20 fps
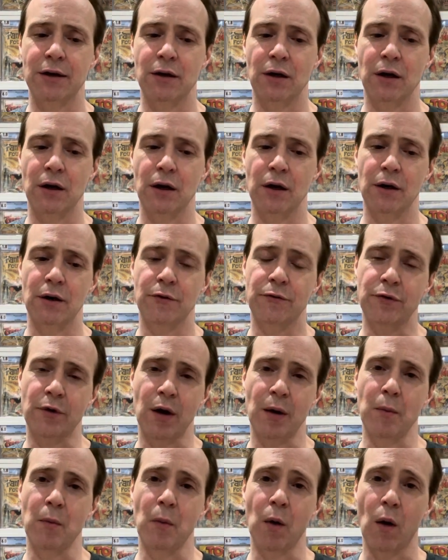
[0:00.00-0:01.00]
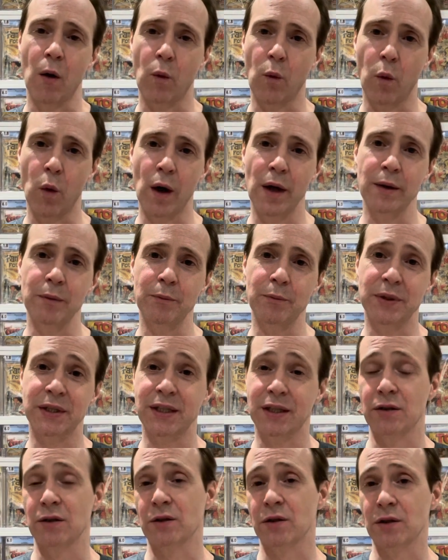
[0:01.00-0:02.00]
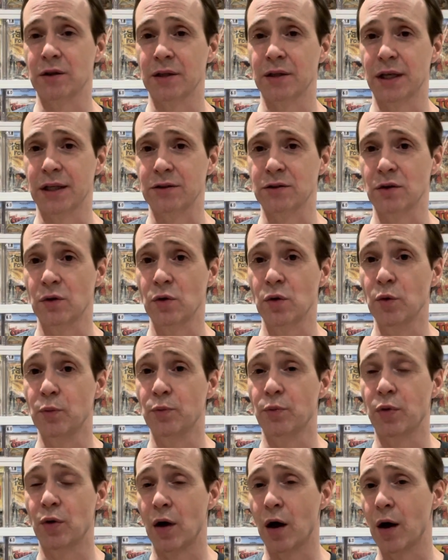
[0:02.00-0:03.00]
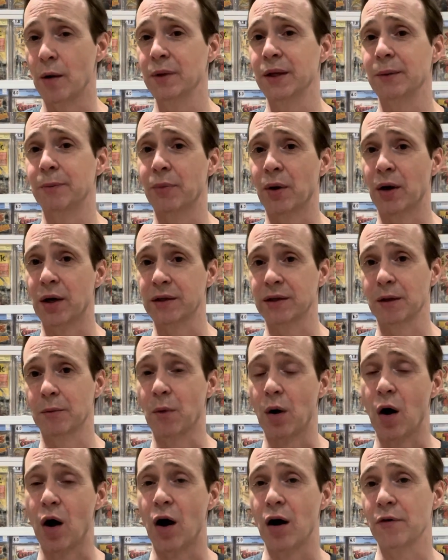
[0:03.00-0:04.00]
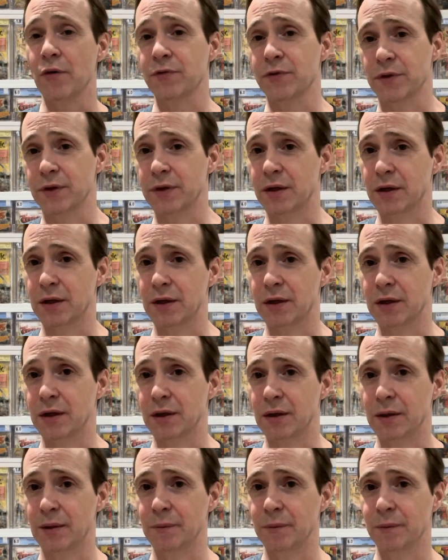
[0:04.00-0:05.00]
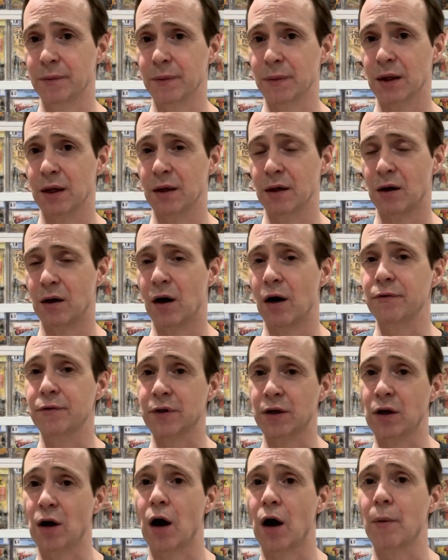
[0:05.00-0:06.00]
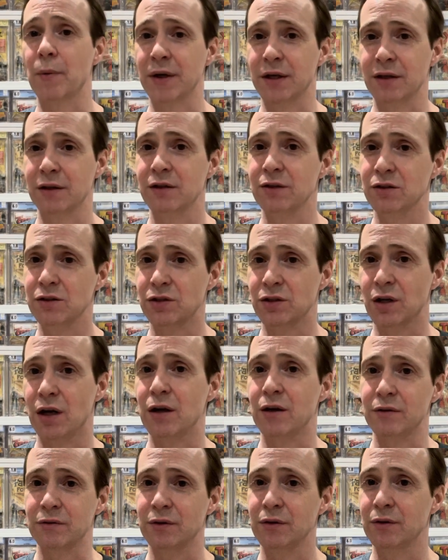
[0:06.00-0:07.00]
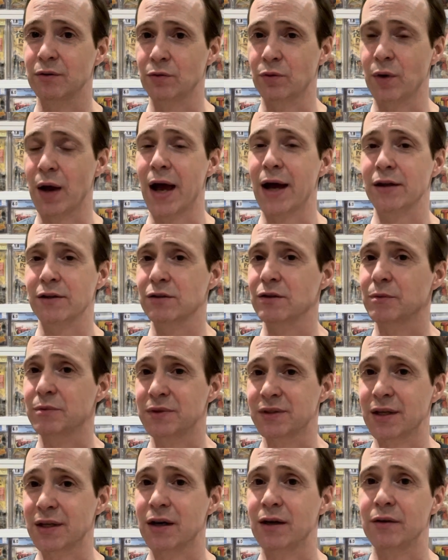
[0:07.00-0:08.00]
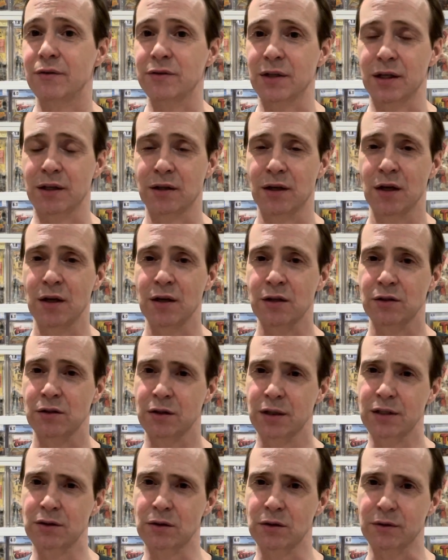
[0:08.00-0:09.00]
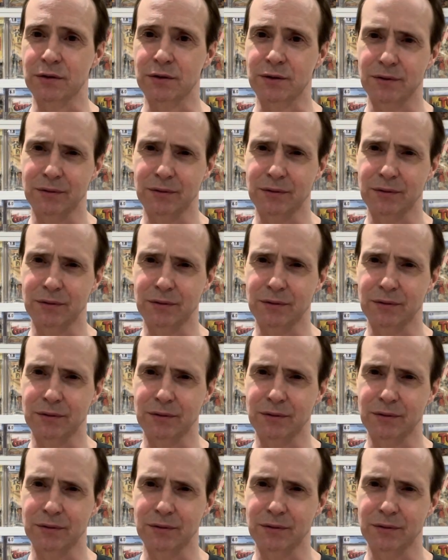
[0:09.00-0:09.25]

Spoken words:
are from one particular collector who probably bought them off the comic shelf racks themselves. Like, so those are